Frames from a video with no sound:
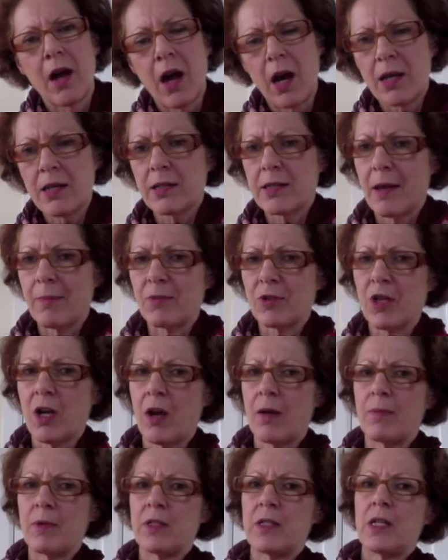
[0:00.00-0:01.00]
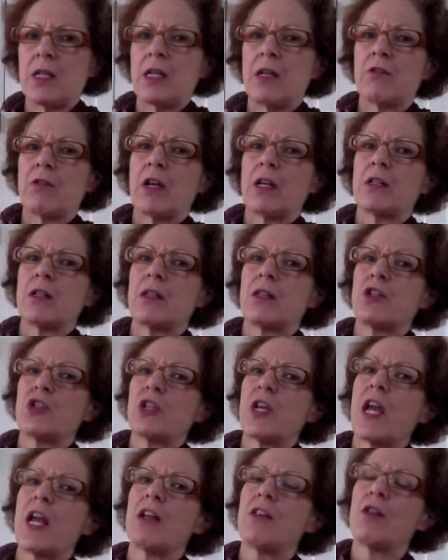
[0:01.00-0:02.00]
I sometimes sit here under the
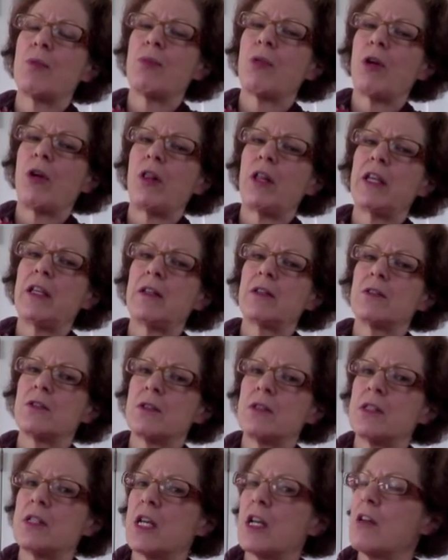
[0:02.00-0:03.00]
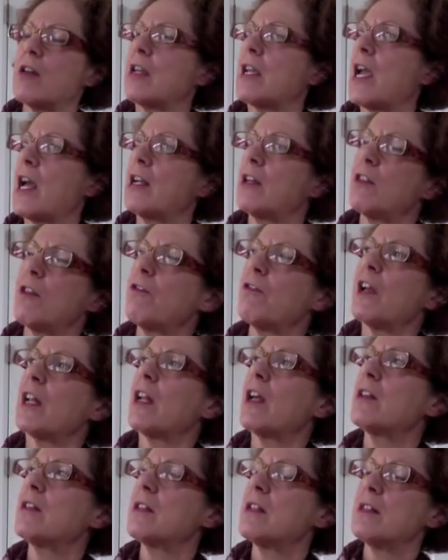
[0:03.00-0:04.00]
shade of the brolly, staring out at the
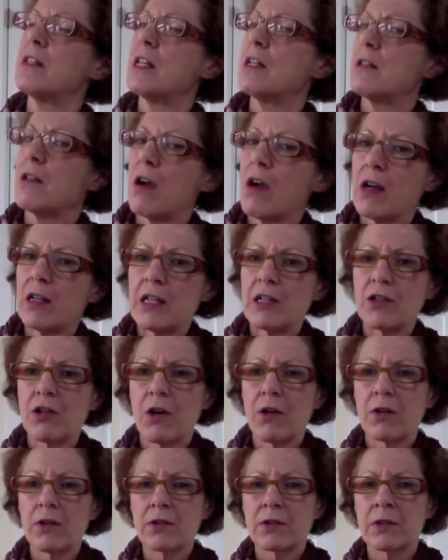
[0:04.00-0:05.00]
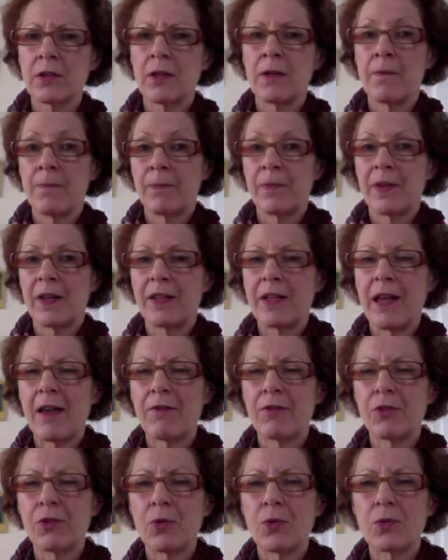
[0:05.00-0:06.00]
fellows in their tiny togs, and
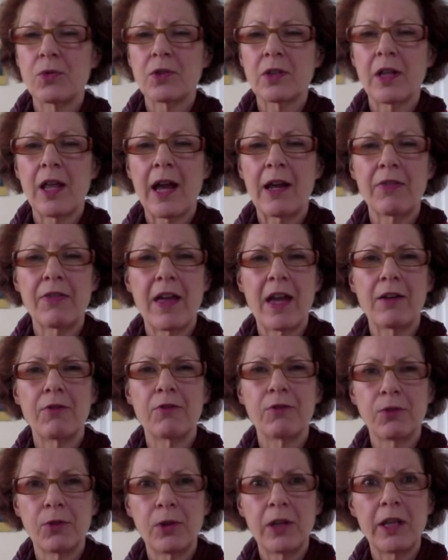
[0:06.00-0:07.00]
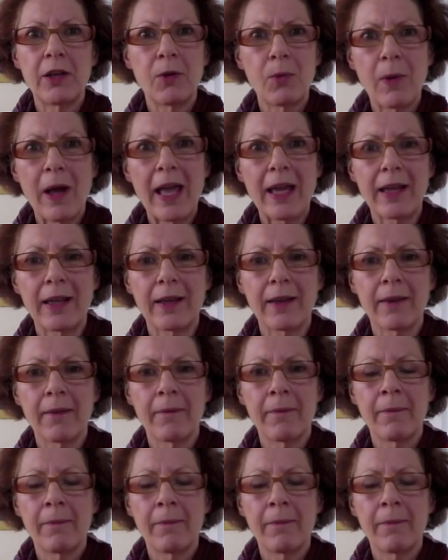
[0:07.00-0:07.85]
have thoughts like that fully awake.